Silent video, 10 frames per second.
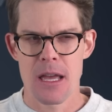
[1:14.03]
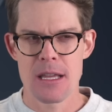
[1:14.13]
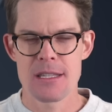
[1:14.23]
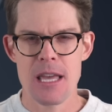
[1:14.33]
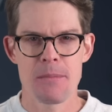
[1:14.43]

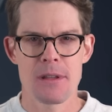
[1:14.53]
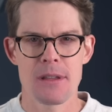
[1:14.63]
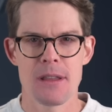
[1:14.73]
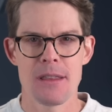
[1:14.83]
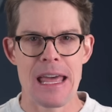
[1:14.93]
except
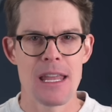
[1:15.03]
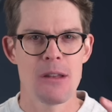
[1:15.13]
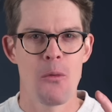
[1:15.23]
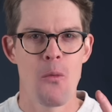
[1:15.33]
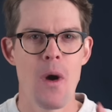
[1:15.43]
that
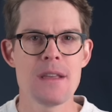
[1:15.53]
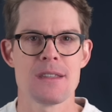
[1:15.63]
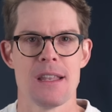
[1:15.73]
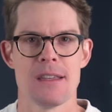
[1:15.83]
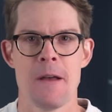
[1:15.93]
it
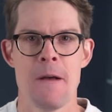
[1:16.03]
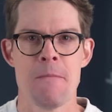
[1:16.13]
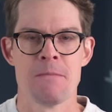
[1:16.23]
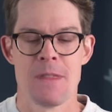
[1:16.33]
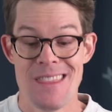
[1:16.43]
wasn't.
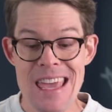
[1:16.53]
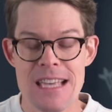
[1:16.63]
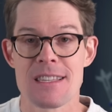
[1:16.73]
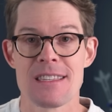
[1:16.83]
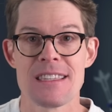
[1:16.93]

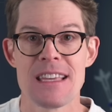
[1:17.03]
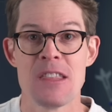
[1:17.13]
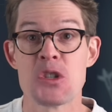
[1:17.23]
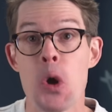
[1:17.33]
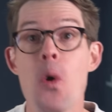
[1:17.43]
This
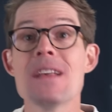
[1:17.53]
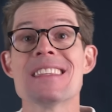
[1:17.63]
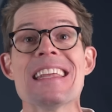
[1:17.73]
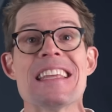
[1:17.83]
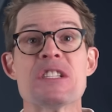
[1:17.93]
and the toys
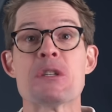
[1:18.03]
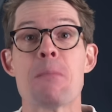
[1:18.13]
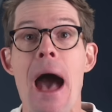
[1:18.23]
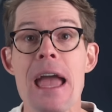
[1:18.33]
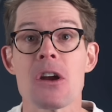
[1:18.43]
that it
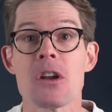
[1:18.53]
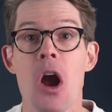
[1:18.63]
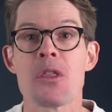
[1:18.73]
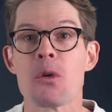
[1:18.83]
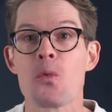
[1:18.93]
inspired
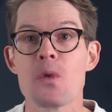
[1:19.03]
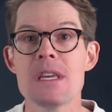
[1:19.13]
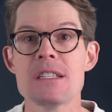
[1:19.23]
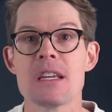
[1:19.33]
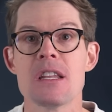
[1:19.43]
are the
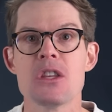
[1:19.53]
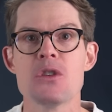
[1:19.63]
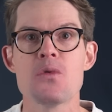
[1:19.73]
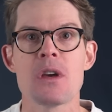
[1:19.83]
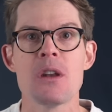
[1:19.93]
reason
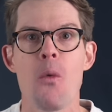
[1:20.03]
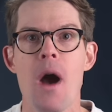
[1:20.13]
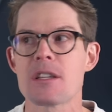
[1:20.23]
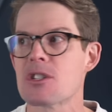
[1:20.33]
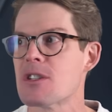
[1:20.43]
you can
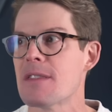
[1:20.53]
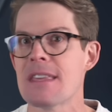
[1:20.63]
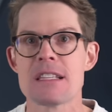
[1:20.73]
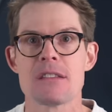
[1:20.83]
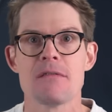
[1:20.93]
watch
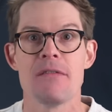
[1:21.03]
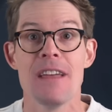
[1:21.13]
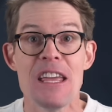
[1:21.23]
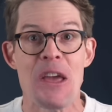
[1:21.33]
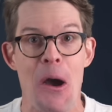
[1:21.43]
this
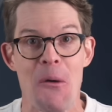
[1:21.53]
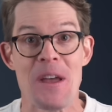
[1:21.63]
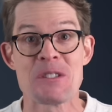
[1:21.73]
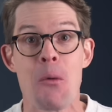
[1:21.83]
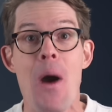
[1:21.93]
video.
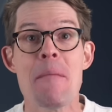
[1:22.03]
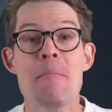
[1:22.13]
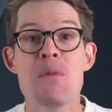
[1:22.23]
It's why